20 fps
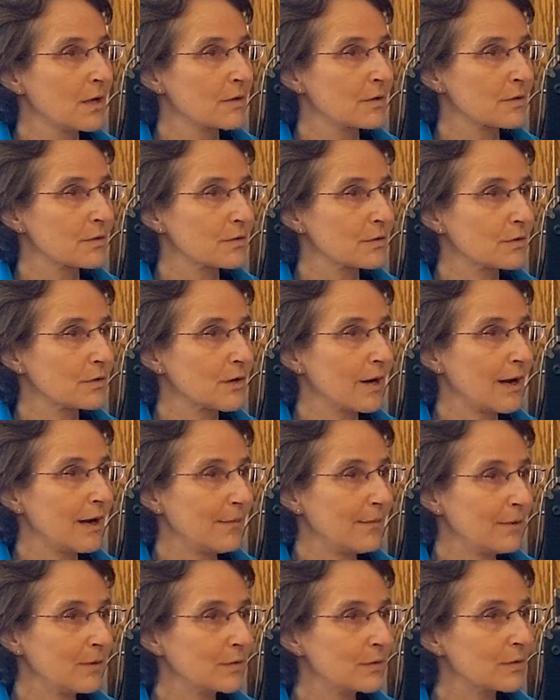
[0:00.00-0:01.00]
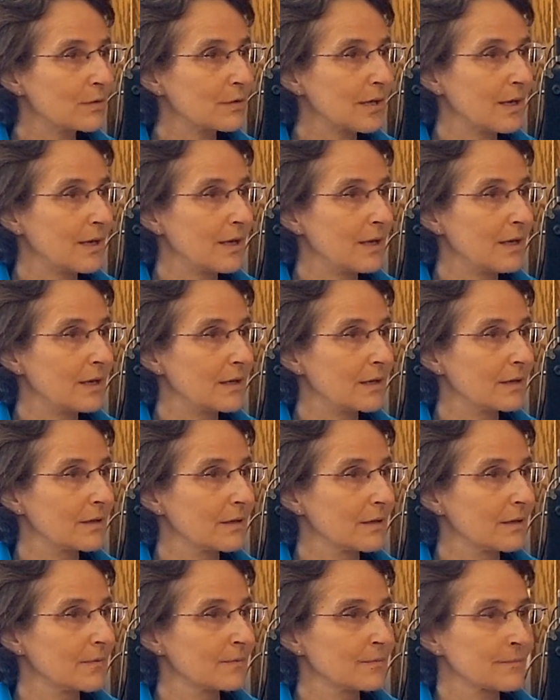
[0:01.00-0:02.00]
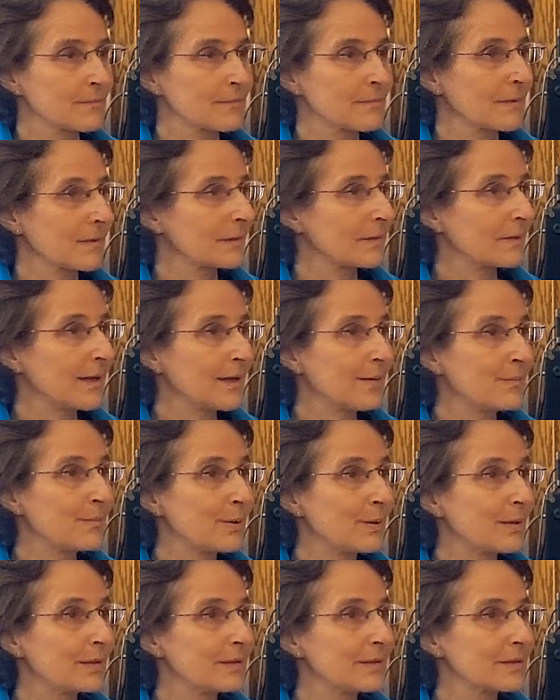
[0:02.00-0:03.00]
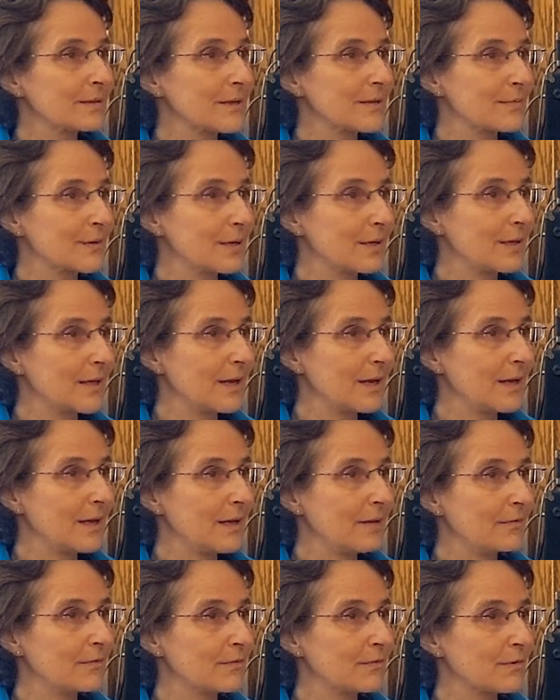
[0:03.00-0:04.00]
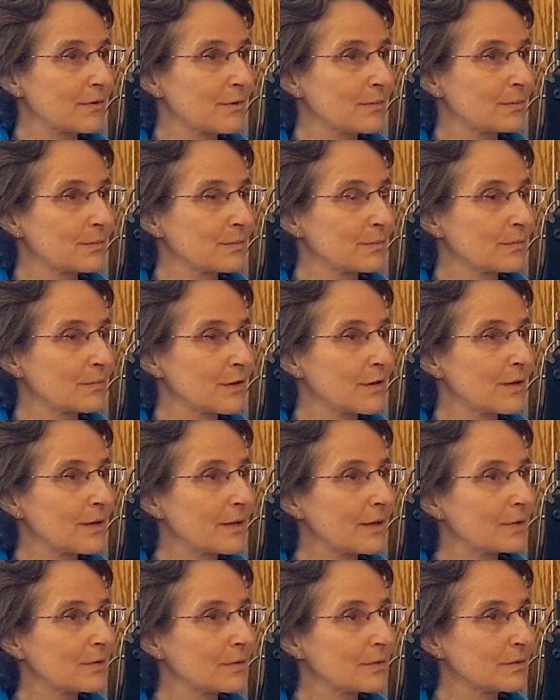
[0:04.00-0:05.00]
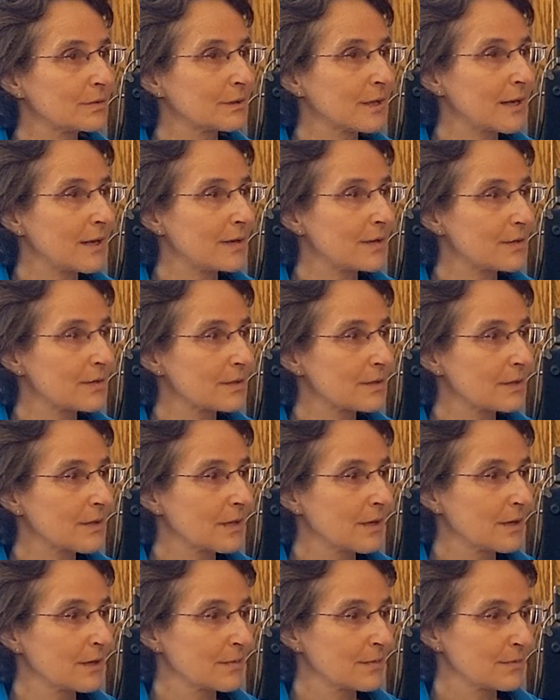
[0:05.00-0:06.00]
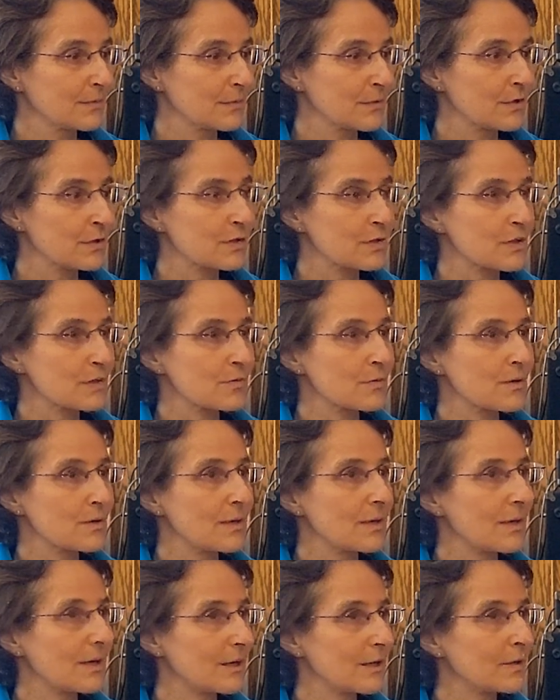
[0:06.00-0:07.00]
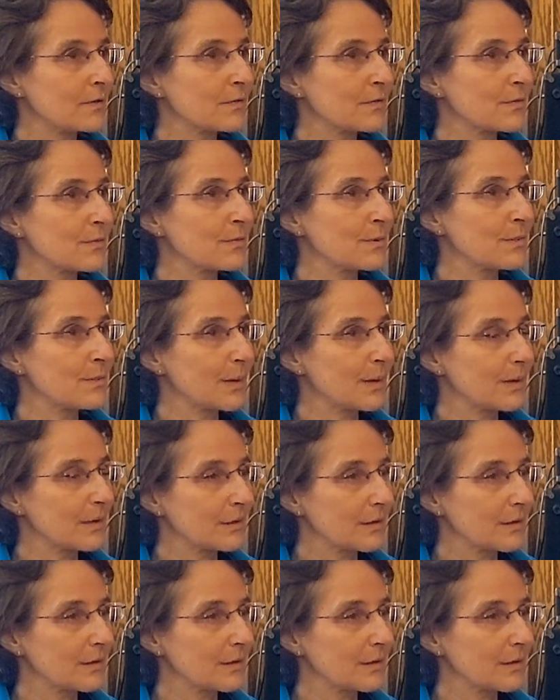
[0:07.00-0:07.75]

So having to take 10 pills every day from one day to another was just really hard for me. But